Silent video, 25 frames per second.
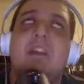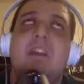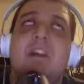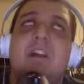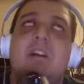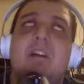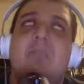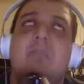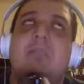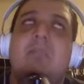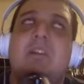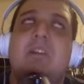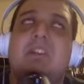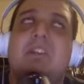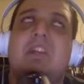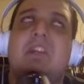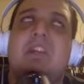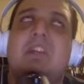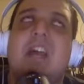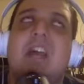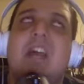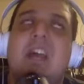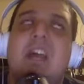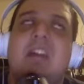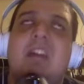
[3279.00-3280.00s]
But
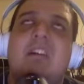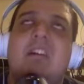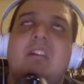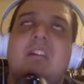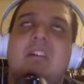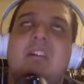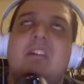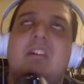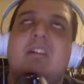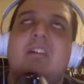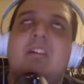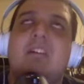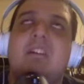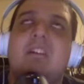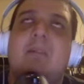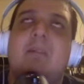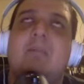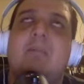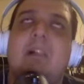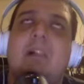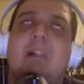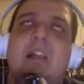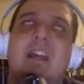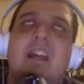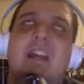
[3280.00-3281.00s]
then the
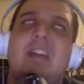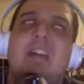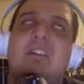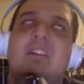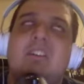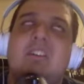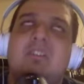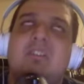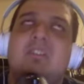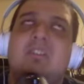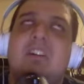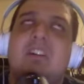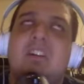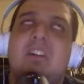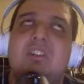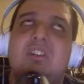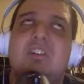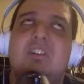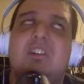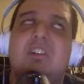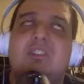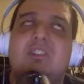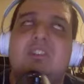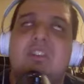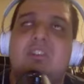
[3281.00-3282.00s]
players
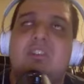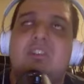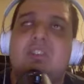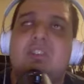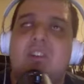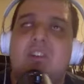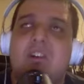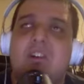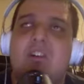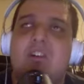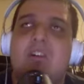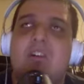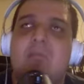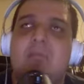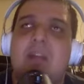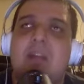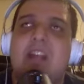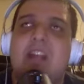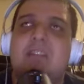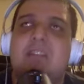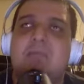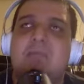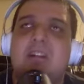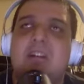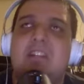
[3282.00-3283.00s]
Justin Turner,
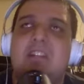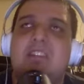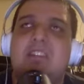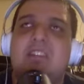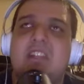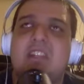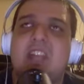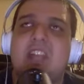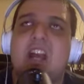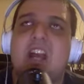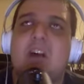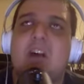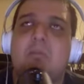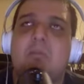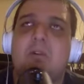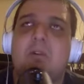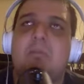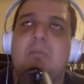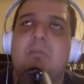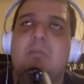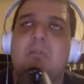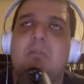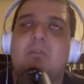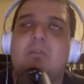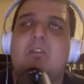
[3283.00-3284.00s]
Max Muncy, Albert
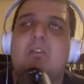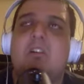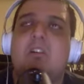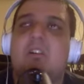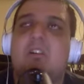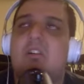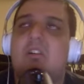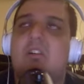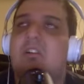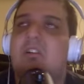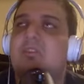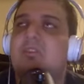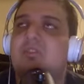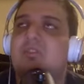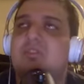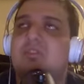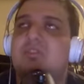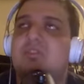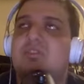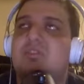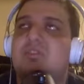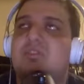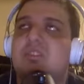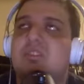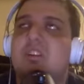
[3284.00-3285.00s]

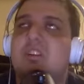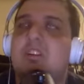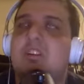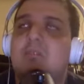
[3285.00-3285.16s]
Pujols,